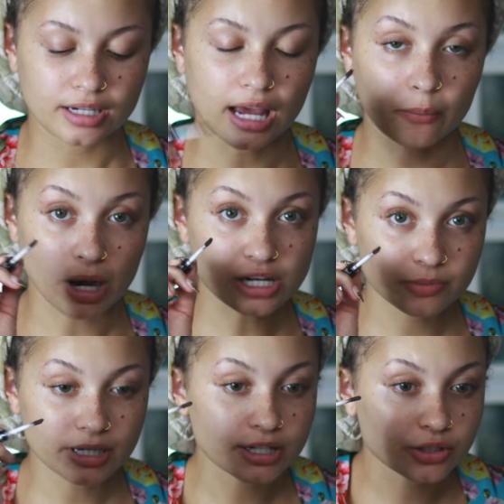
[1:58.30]
now watch
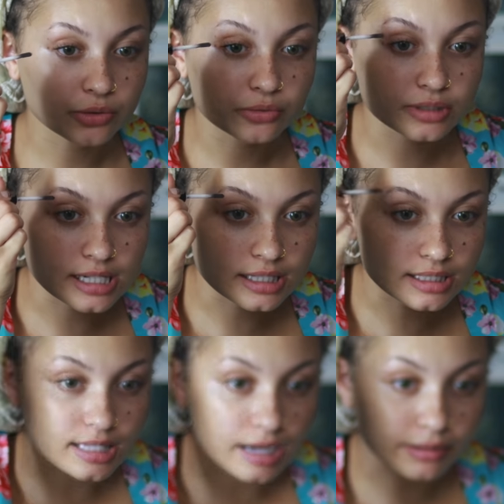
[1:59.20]
what i do to get
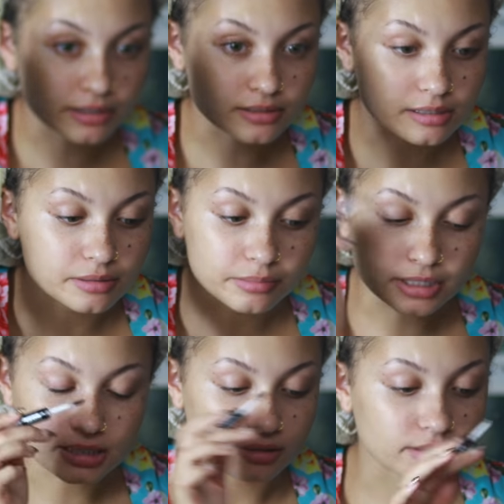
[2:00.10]
these eyebrows to
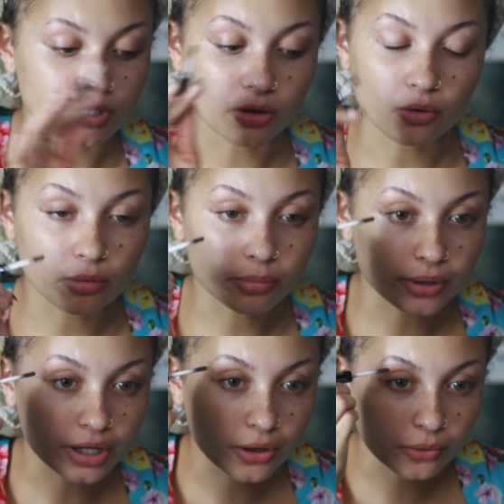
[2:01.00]
be you know on
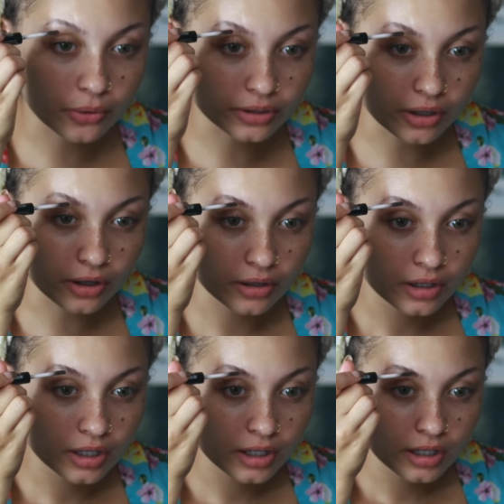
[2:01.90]
point hold on y'all